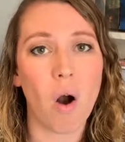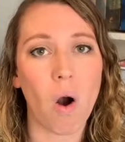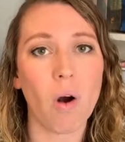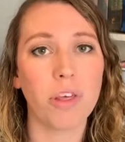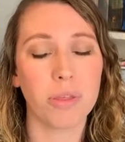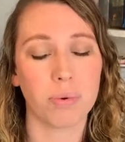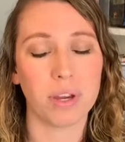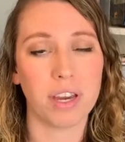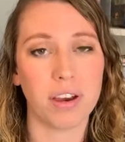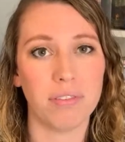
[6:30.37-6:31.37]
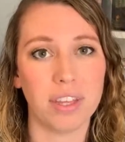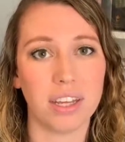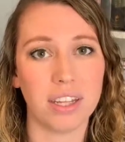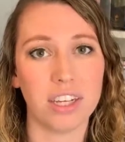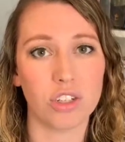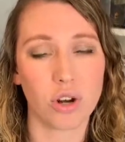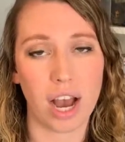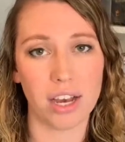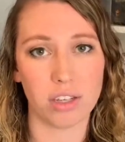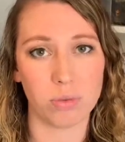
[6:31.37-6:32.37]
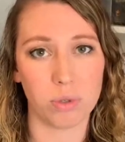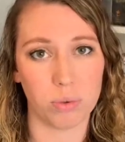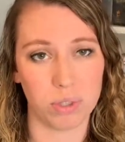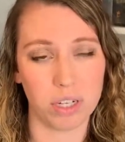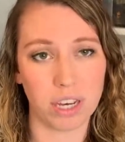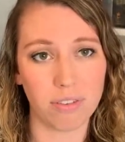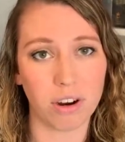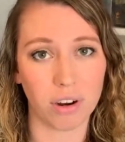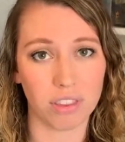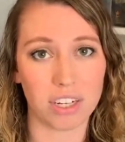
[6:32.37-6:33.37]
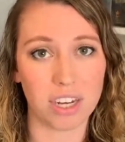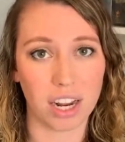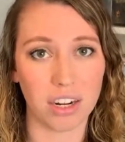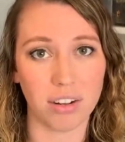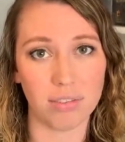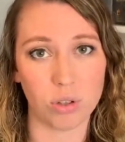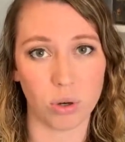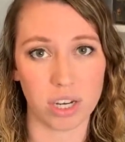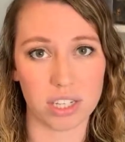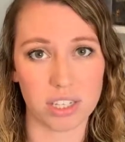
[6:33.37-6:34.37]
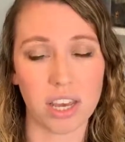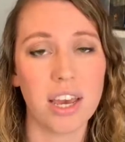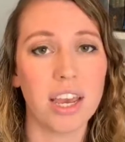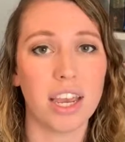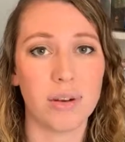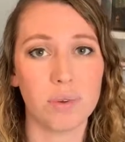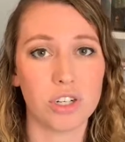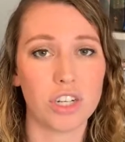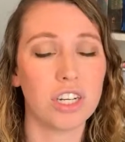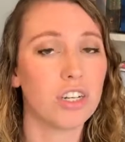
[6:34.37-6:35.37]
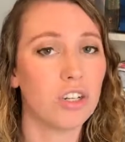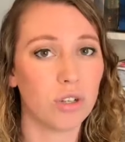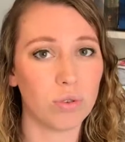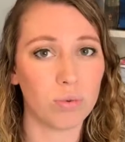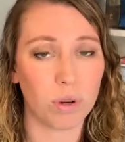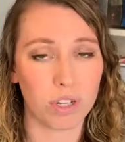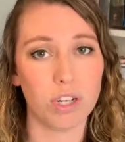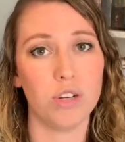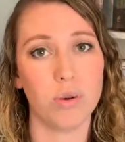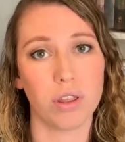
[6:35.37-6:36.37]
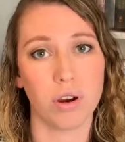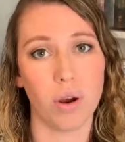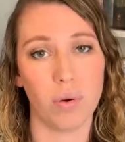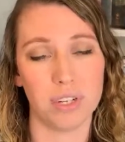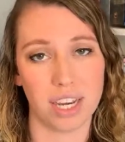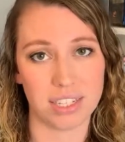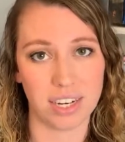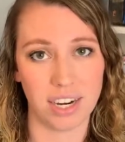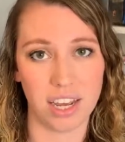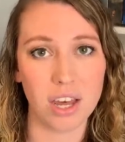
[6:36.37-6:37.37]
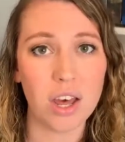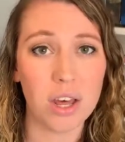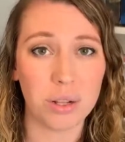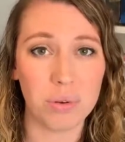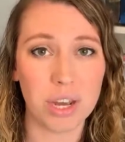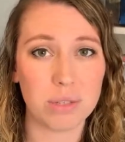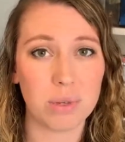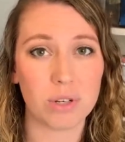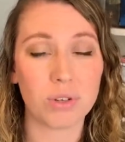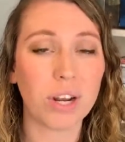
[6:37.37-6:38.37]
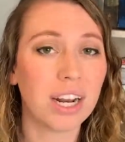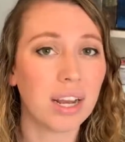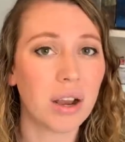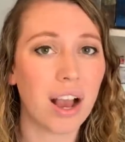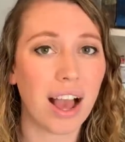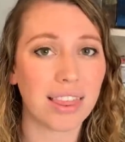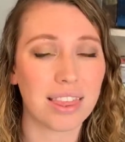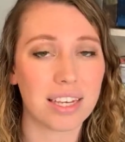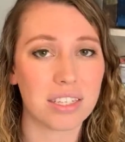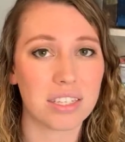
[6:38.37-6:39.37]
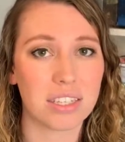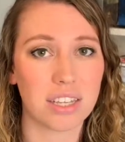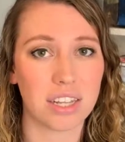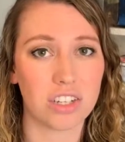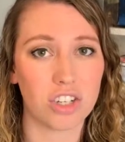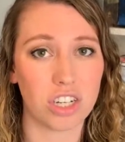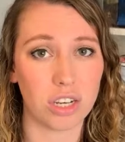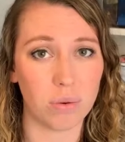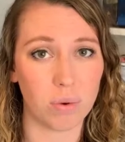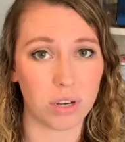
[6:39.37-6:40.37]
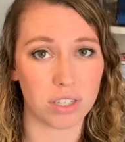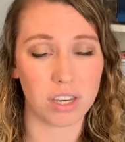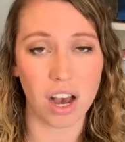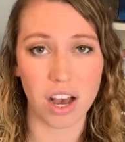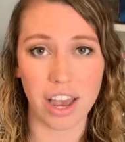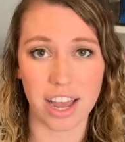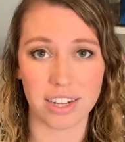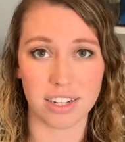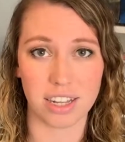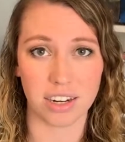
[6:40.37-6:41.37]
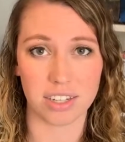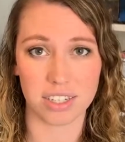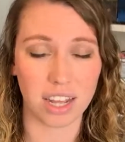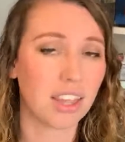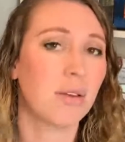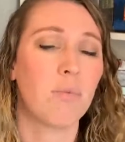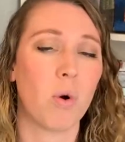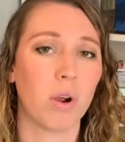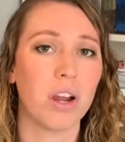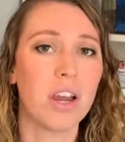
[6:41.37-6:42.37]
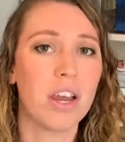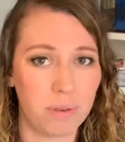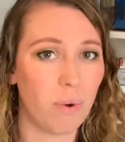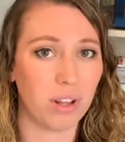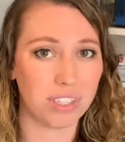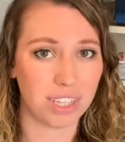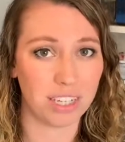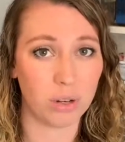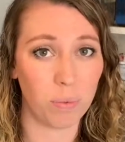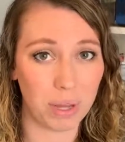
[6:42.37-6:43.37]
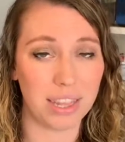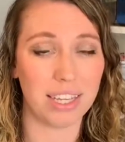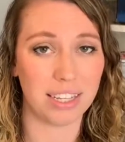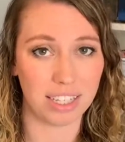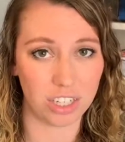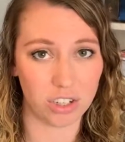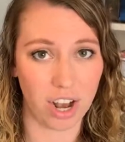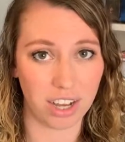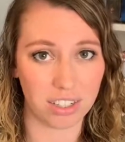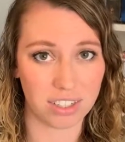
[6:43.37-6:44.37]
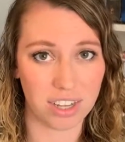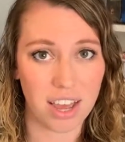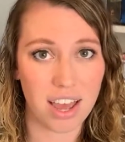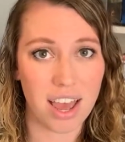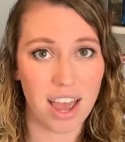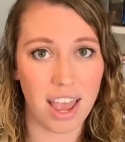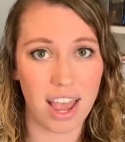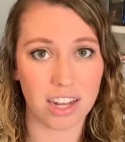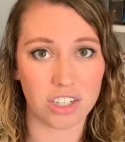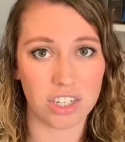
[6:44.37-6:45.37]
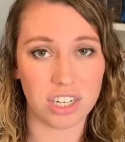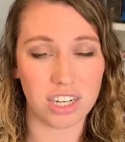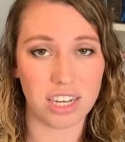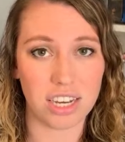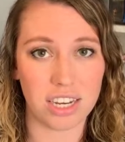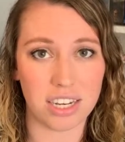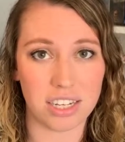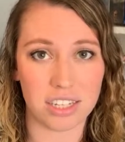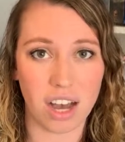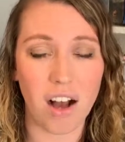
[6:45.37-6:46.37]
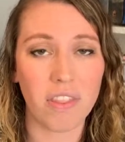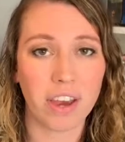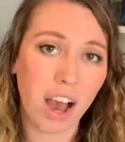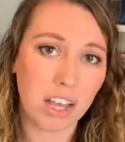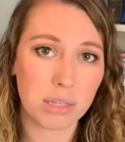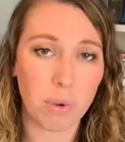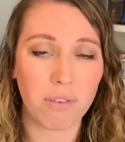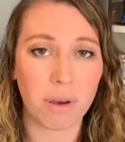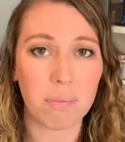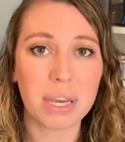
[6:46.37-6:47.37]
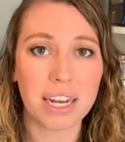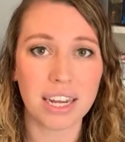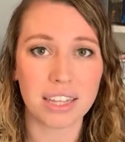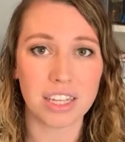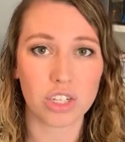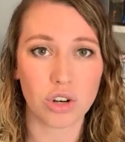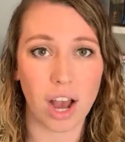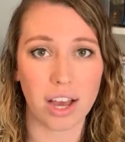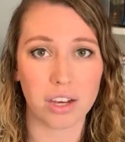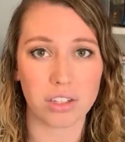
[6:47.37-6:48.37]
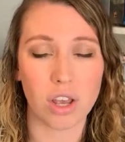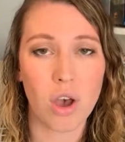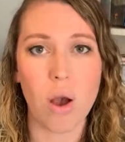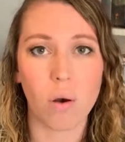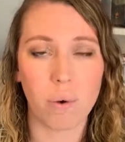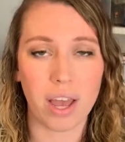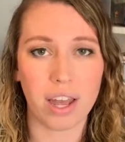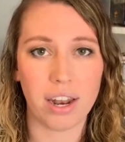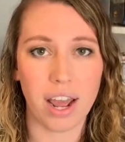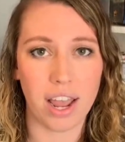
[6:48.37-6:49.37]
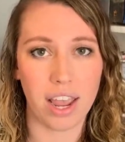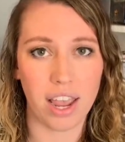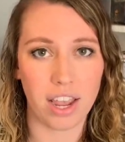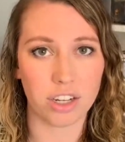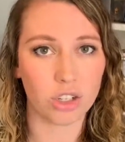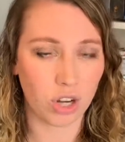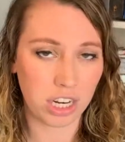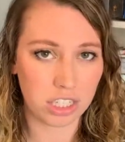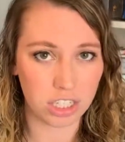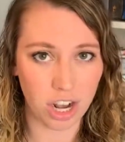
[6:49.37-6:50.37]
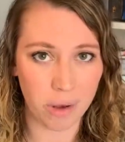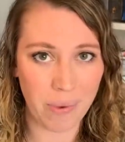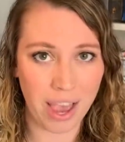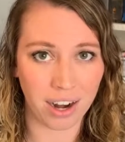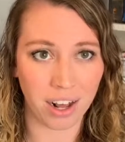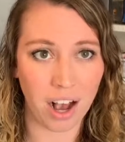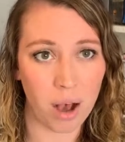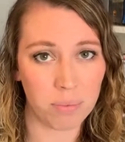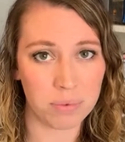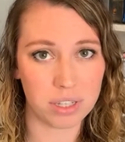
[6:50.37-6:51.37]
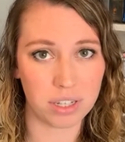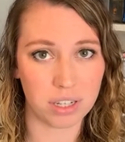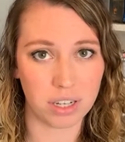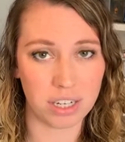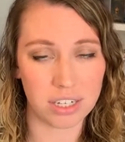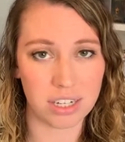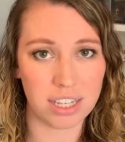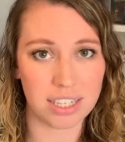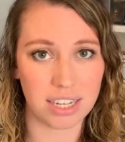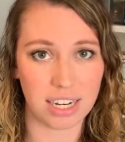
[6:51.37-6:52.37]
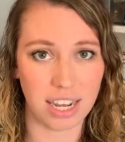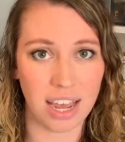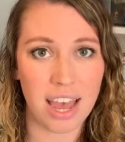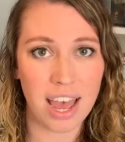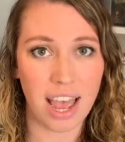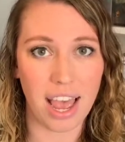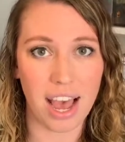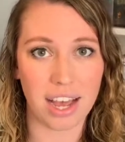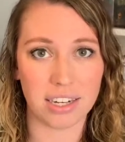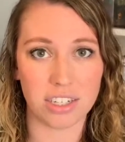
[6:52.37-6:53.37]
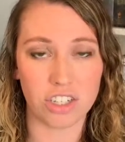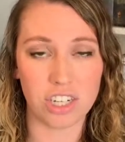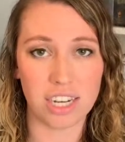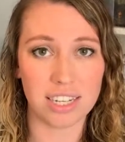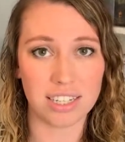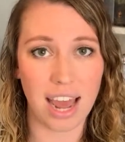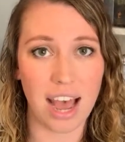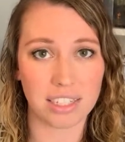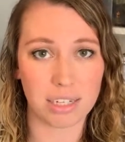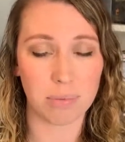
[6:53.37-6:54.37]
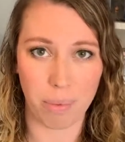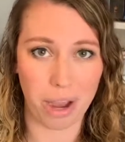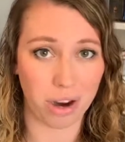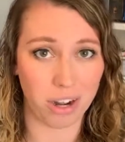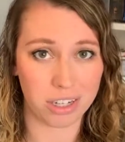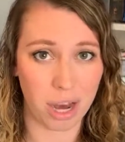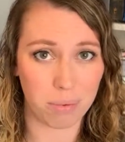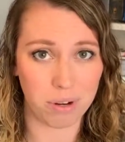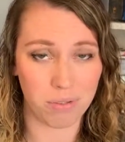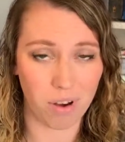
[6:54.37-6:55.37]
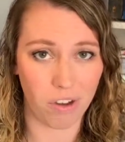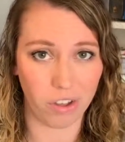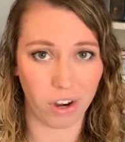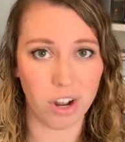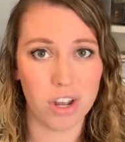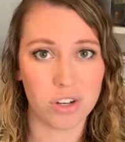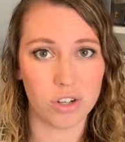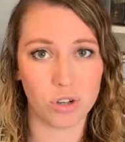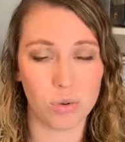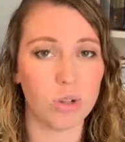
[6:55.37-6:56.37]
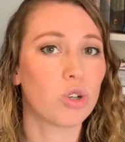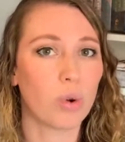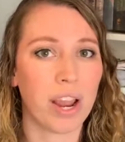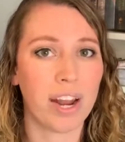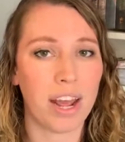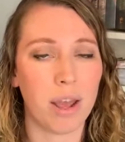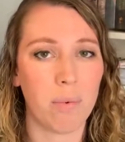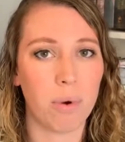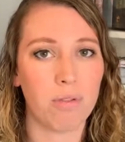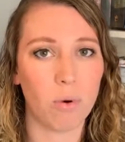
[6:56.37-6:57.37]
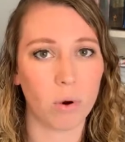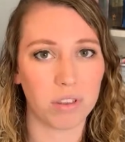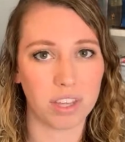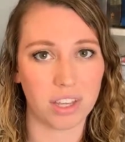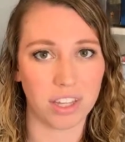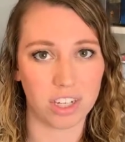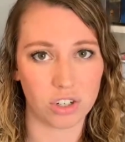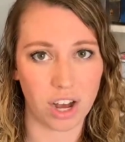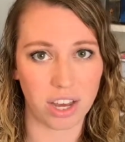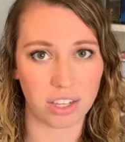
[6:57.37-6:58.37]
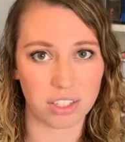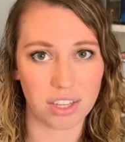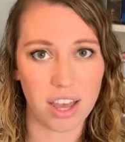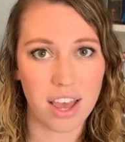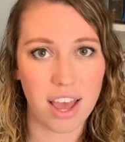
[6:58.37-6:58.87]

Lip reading: all 3 of the elite trials, which would give her the title of choice in which she could choose what to do with her own destiny. Lune has been training at this since she was young, and there is nothing more she wants than to win the elite trials. And she is on the cusp of competing in these trials when a strange young man comes into the city, and she is tasked by her adoptive father to train him for the elite trials.